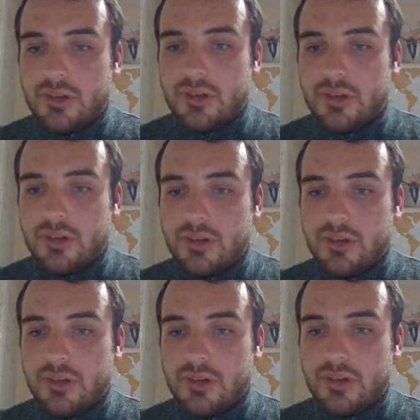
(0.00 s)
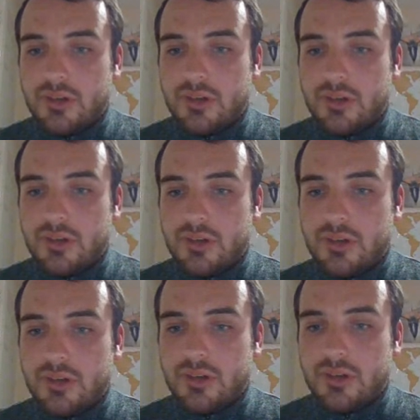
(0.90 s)
feet.
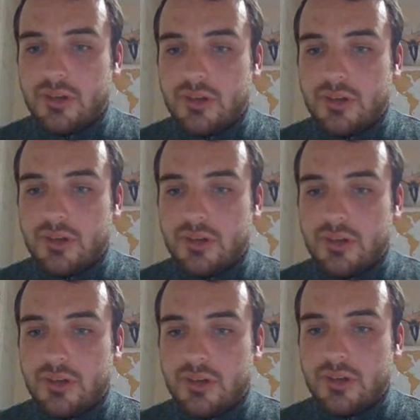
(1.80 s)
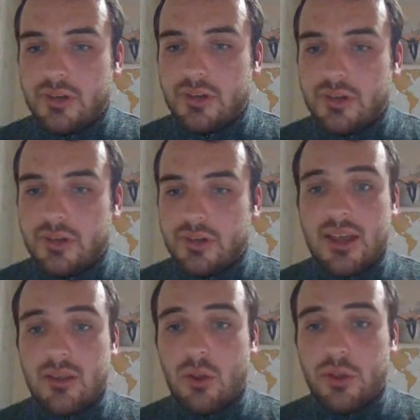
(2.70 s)
But our height, what we would
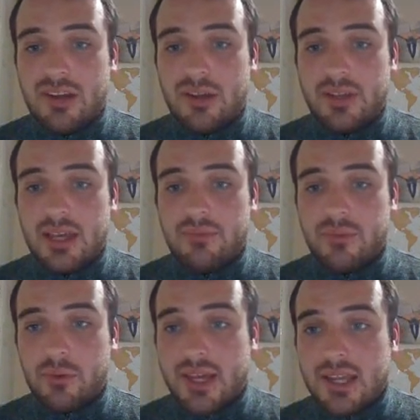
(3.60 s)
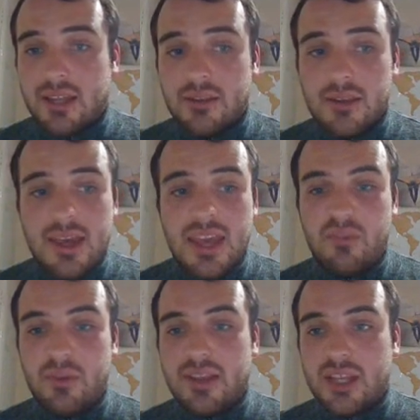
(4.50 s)
set on the ground at airfield A,
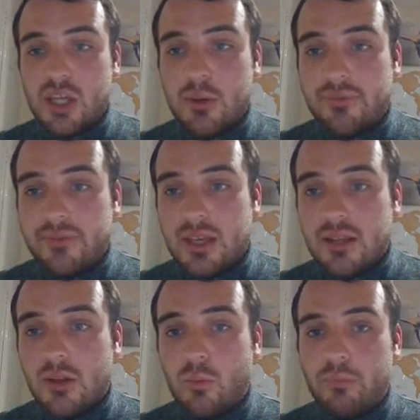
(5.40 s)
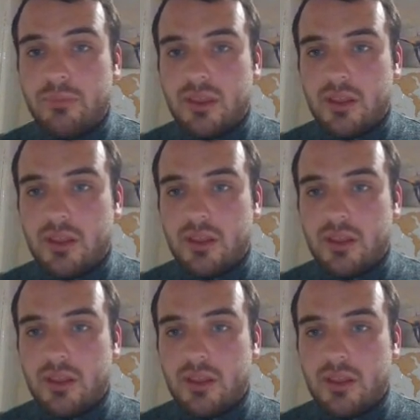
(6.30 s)
if we set a QFE, would be
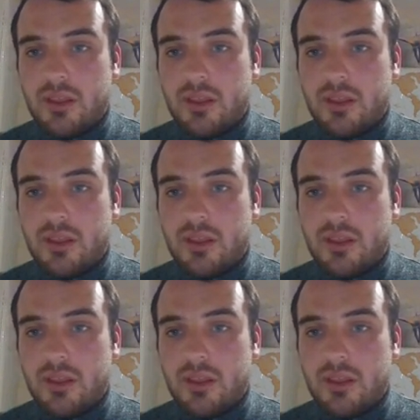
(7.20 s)
0.